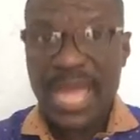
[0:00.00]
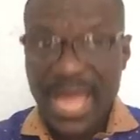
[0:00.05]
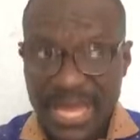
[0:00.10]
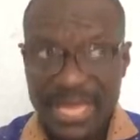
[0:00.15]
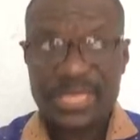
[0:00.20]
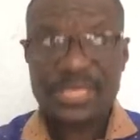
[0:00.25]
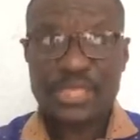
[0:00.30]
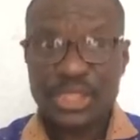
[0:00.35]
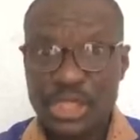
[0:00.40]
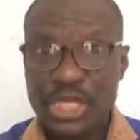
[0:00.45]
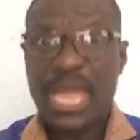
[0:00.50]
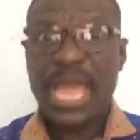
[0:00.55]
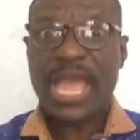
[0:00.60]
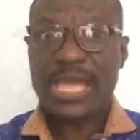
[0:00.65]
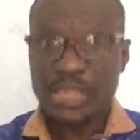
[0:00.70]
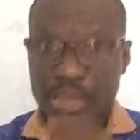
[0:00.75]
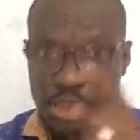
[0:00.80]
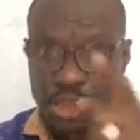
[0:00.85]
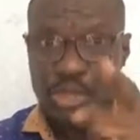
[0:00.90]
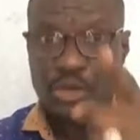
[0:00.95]
yes,
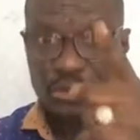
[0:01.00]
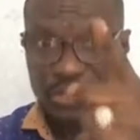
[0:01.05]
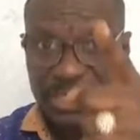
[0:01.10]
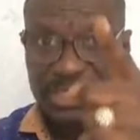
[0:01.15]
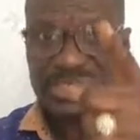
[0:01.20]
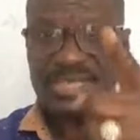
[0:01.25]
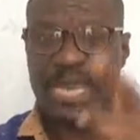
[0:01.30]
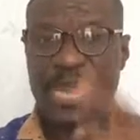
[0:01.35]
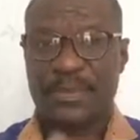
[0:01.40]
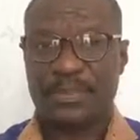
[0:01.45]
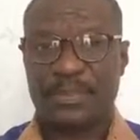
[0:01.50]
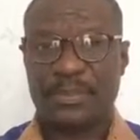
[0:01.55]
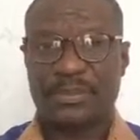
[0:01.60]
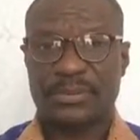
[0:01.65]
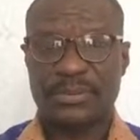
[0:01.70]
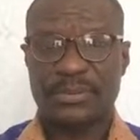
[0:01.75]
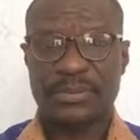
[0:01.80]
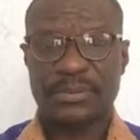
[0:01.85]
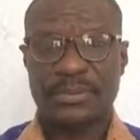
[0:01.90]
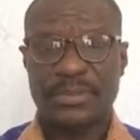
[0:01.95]
yes, you
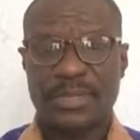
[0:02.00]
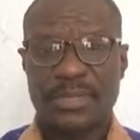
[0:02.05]
disciple.